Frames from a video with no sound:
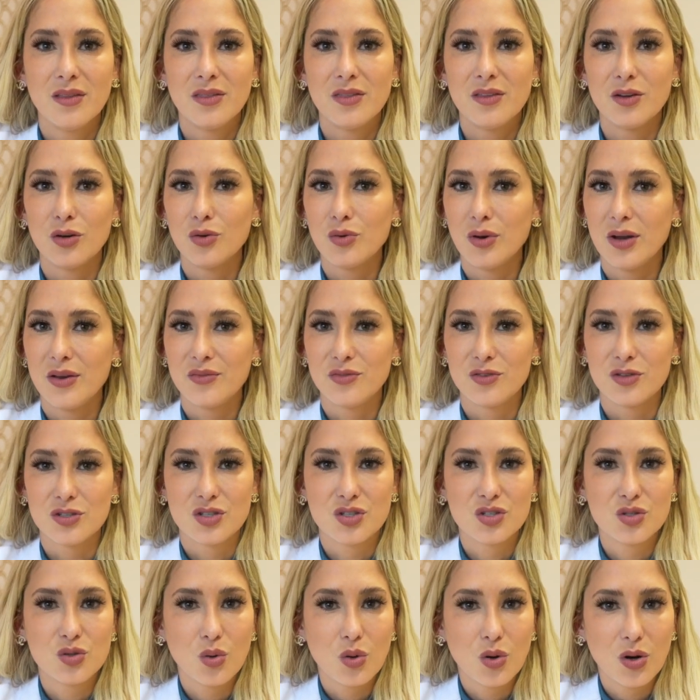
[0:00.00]
They're great for
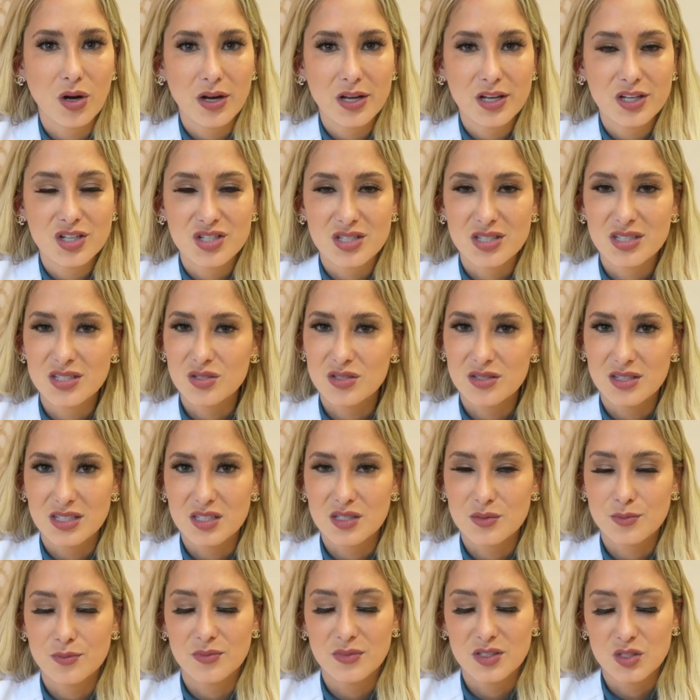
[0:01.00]
storage. This
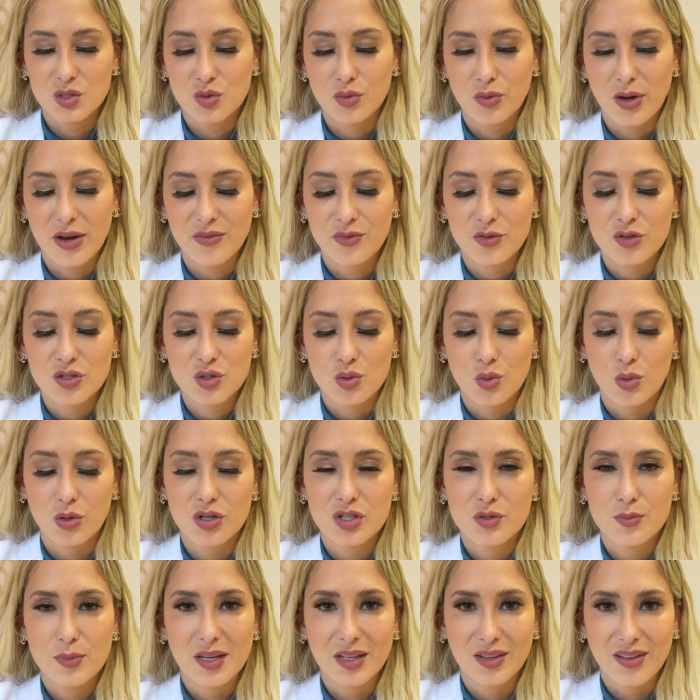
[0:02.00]
is great for
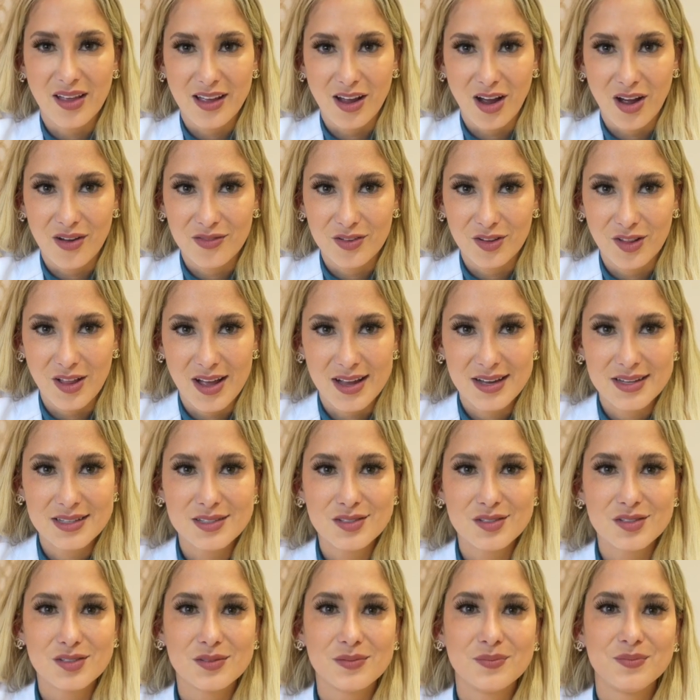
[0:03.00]
storage, being
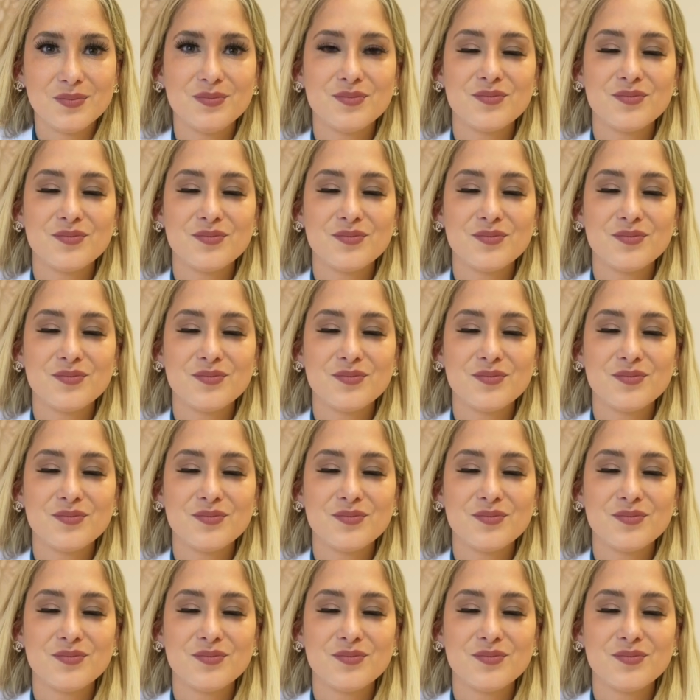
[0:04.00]
lyophilized.